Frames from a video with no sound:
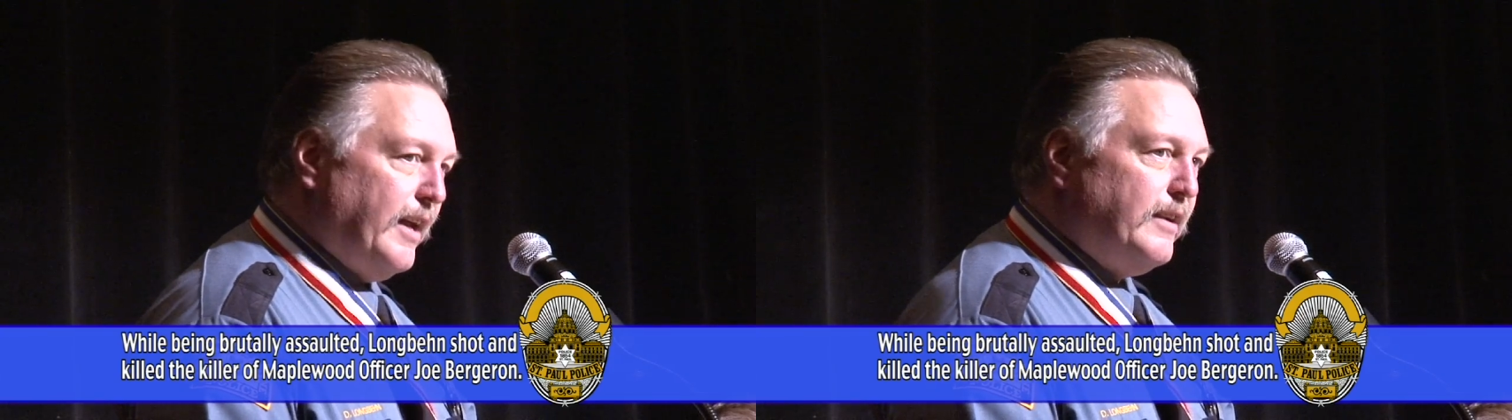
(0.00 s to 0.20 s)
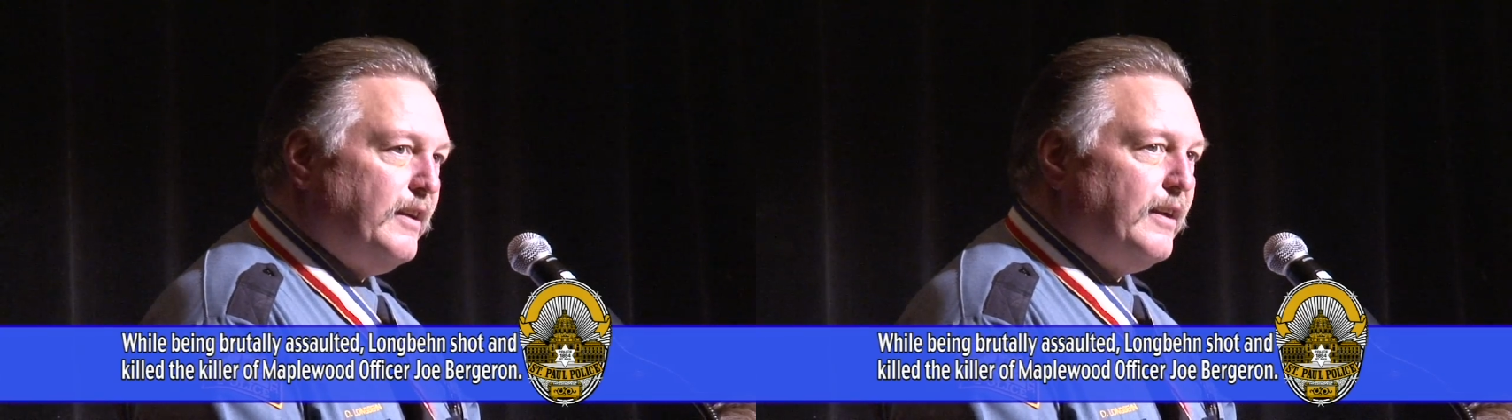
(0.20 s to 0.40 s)

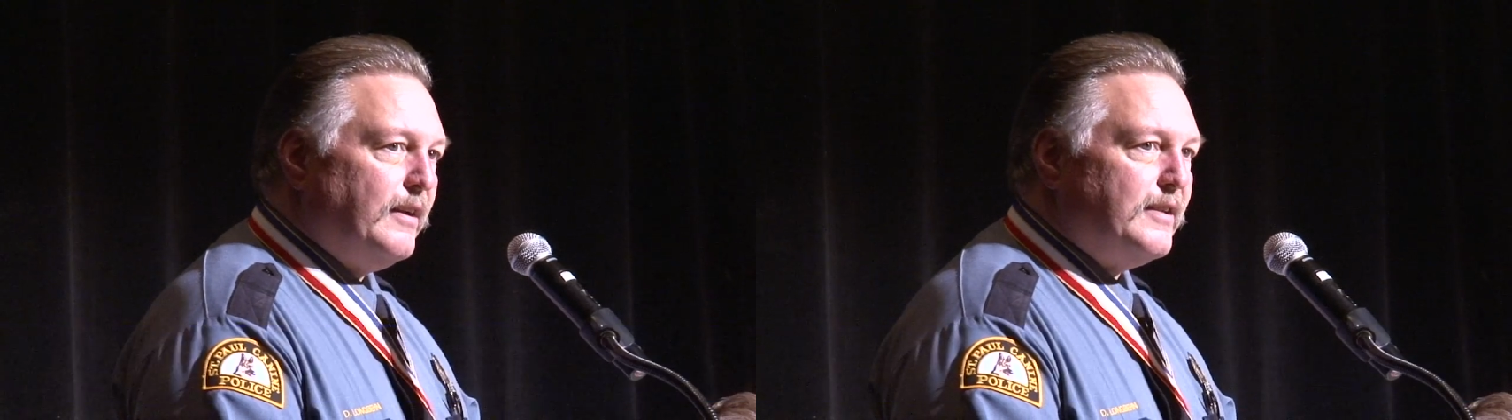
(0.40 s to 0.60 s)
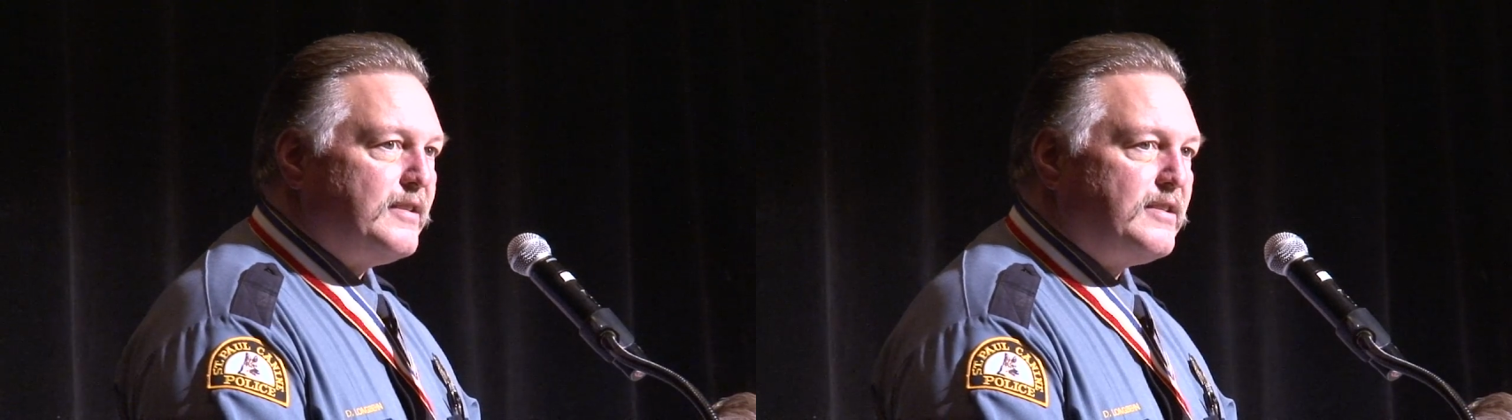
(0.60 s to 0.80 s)
ended
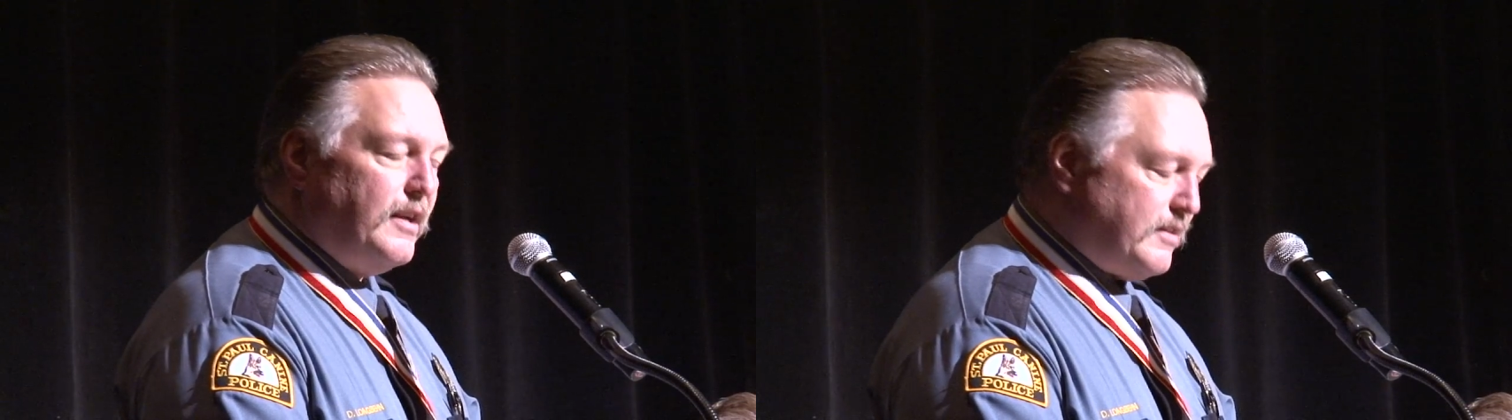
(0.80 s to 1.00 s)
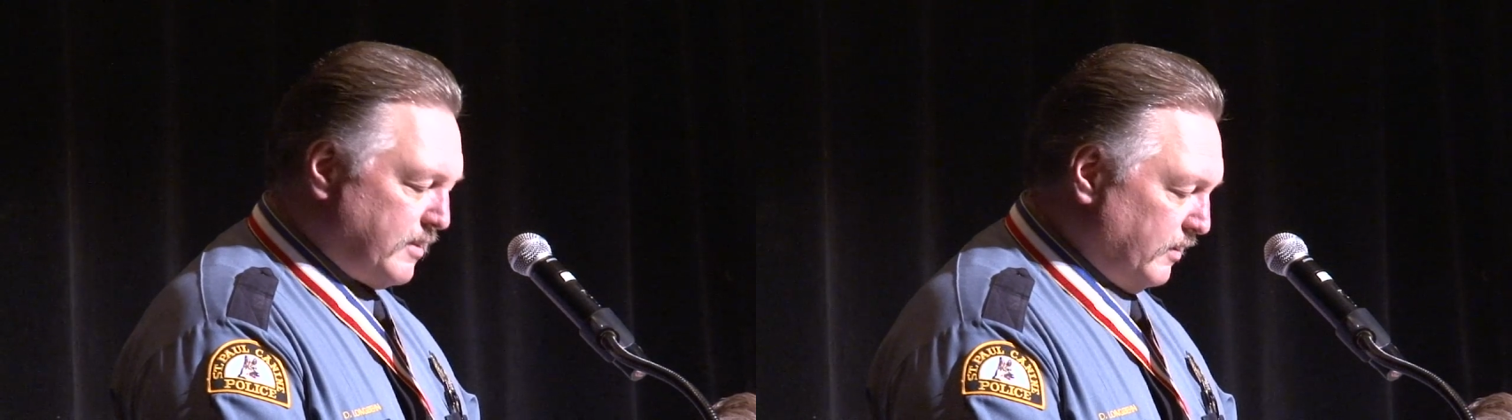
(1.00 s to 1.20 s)
in a
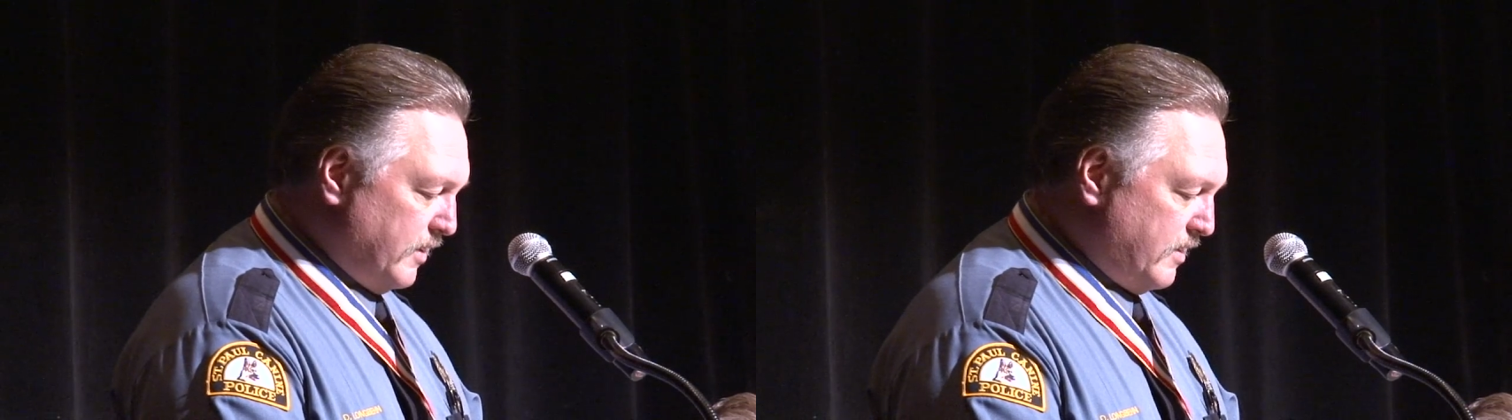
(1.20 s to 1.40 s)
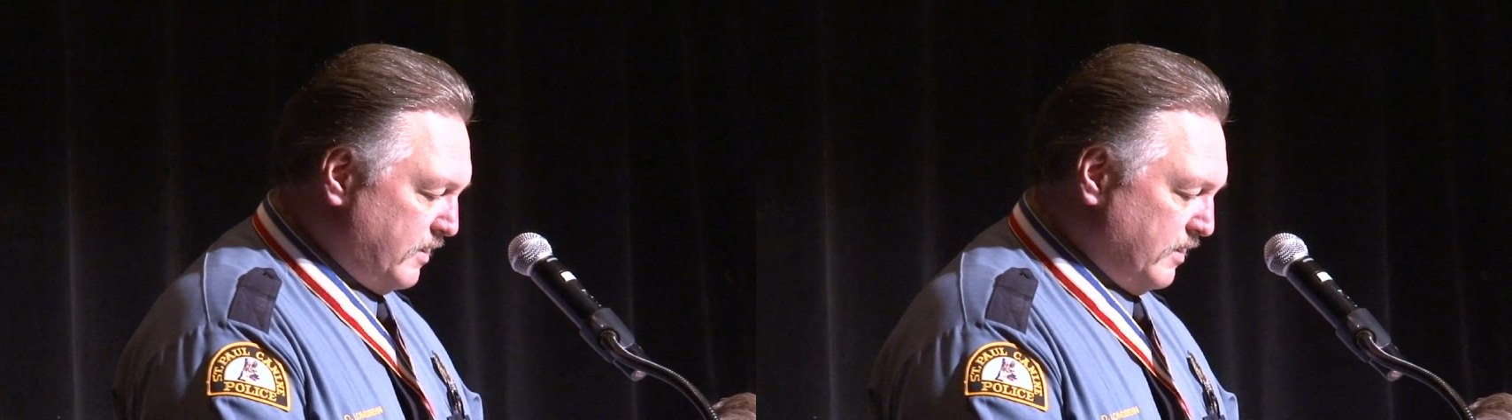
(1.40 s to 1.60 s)

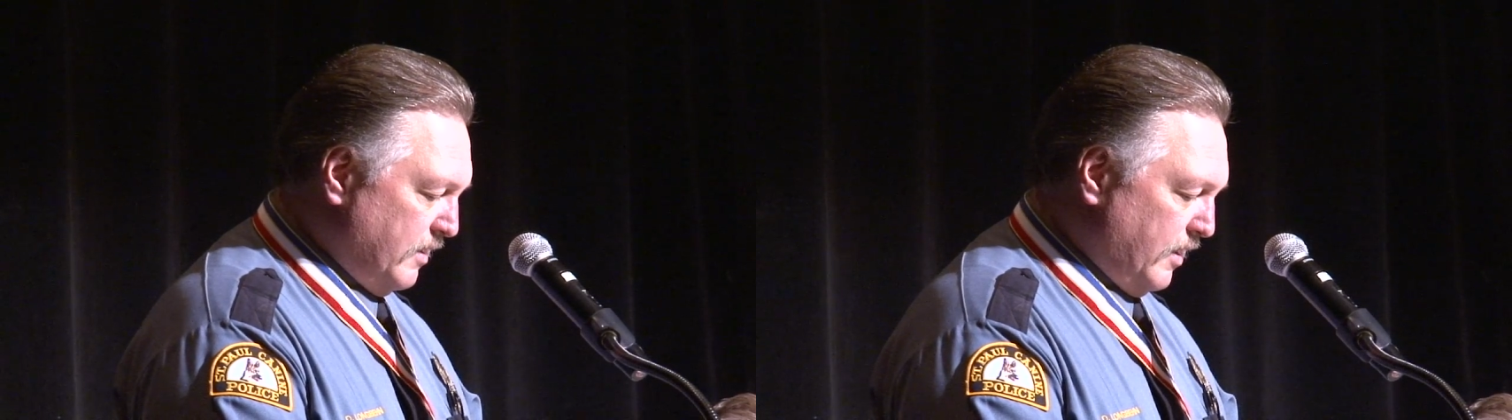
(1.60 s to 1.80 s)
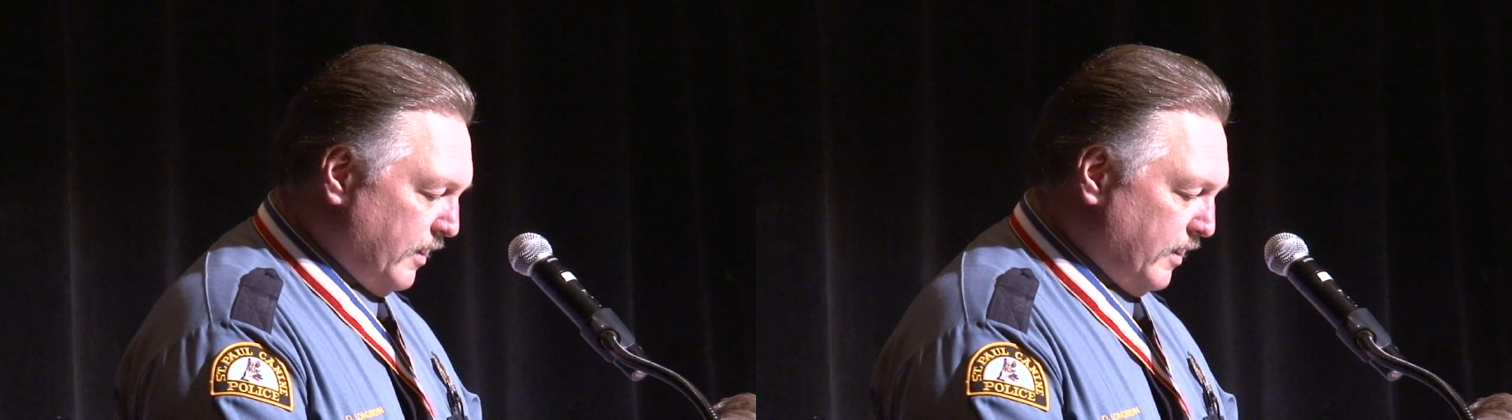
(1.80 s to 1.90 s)
senseless,